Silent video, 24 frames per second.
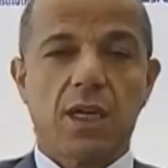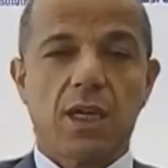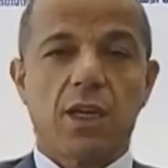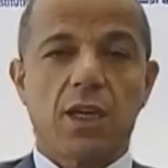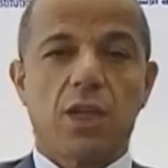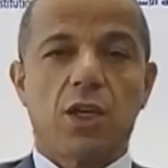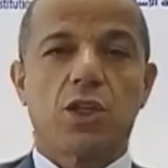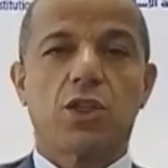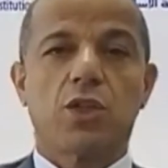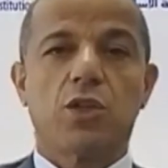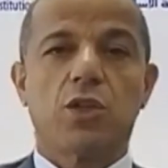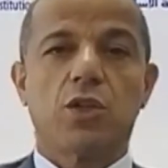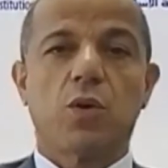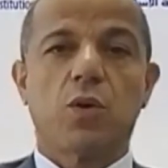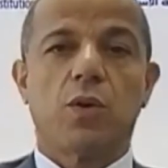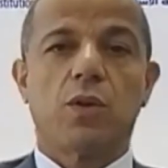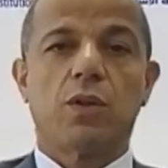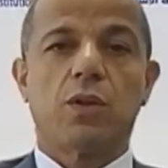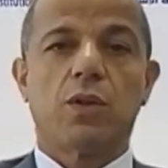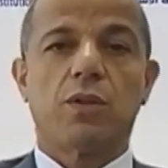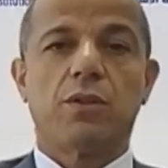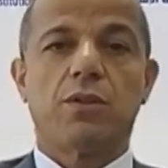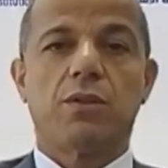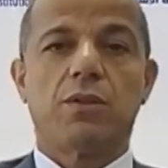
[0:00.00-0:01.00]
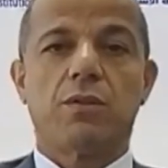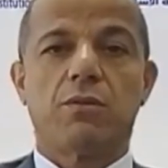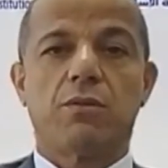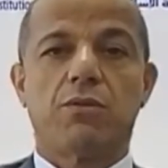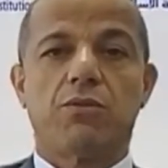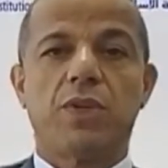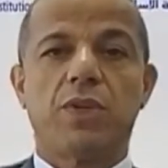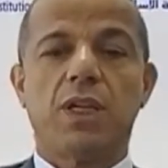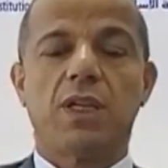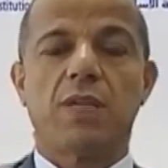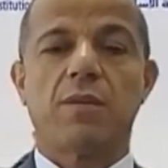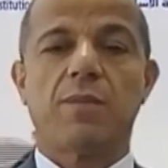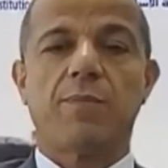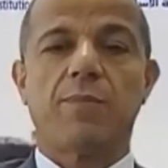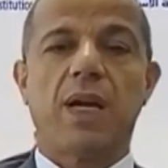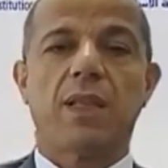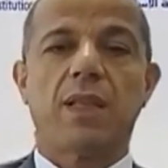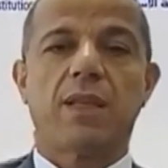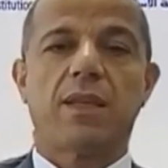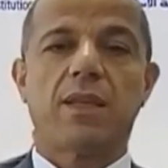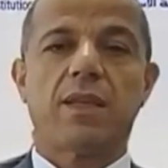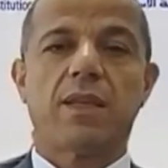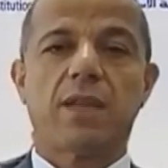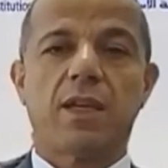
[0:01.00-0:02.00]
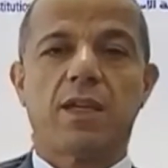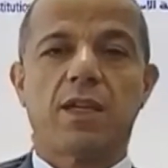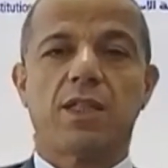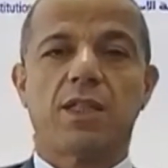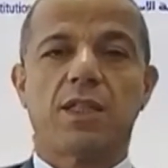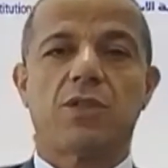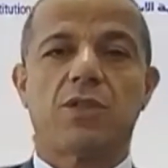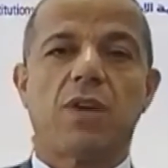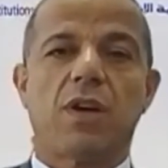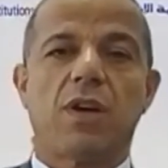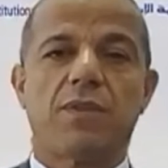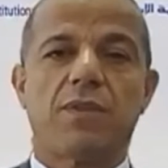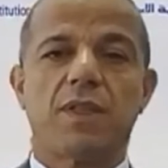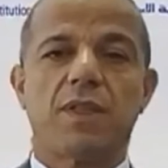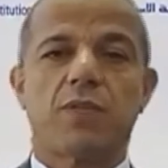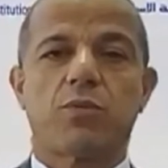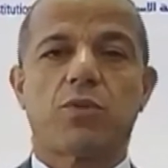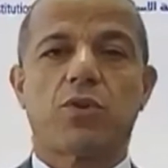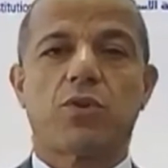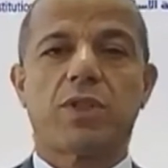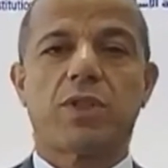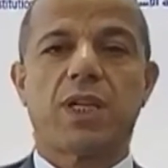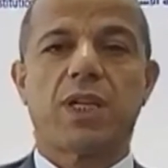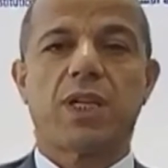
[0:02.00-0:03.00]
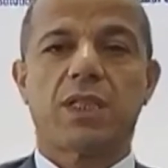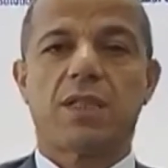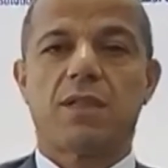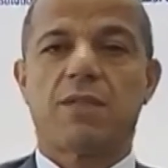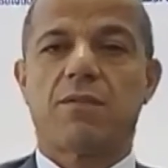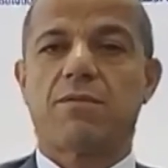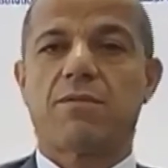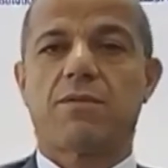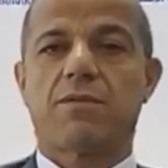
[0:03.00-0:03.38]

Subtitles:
So really the bad thing is to have this protective